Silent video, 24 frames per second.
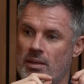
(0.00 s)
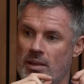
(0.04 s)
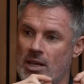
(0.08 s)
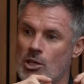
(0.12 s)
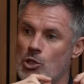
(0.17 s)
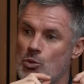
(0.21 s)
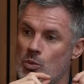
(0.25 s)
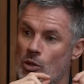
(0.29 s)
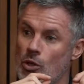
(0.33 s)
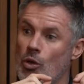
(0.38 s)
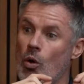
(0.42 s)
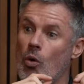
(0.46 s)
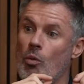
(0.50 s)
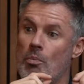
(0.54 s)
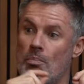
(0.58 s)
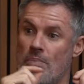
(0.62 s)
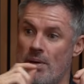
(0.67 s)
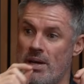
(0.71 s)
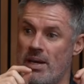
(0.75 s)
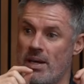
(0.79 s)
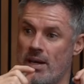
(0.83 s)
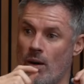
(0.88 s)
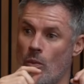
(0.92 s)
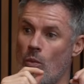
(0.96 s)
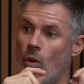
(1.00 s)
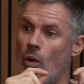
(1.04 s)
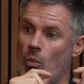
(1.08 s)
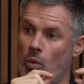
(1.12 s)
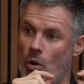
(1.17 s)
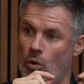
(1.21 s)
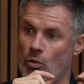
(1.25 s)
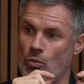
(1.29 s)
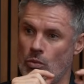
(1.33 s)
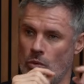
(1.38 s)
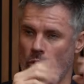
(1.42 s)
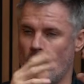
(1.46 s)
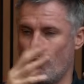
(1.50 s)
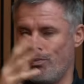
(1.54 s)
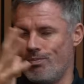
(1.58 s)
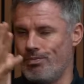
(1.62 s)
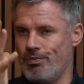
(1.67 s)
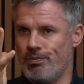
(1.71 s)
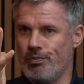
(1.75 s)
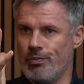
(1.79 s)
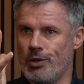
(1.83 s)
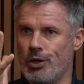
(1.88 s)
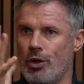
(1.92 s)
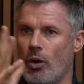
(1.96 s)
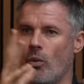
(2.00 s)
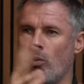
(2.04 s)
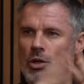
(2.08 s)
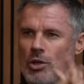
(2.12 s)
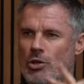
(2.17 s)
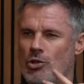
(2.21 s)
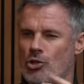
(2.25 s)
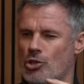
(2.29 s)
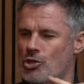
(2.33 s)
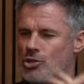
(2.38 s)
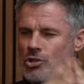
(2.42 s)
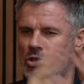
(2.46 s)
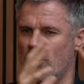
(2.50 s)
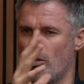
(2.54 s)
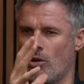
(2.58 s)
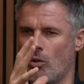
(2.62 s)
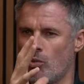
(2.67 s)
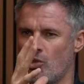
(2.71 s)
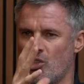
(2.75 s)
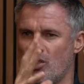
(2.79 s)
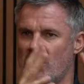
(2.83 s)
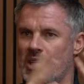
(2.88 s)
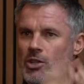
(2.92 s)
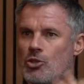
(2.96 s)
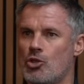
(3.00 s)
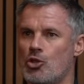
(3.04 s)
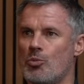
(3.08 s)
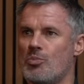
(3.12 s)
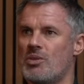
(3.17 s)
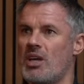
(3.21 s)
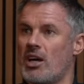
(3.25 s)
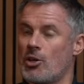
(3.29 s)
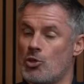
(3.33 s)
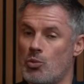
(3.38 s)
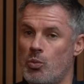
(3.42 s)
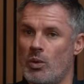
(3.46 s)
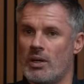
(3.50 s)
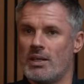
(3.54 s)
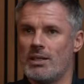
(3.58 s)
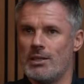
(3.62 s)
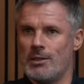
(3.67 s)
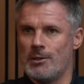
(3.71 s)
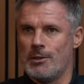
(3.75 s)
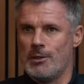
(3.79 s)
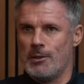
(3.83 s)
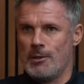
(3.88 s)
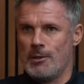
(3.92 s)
things will go big and what won't. Or, you know, certain subjects will,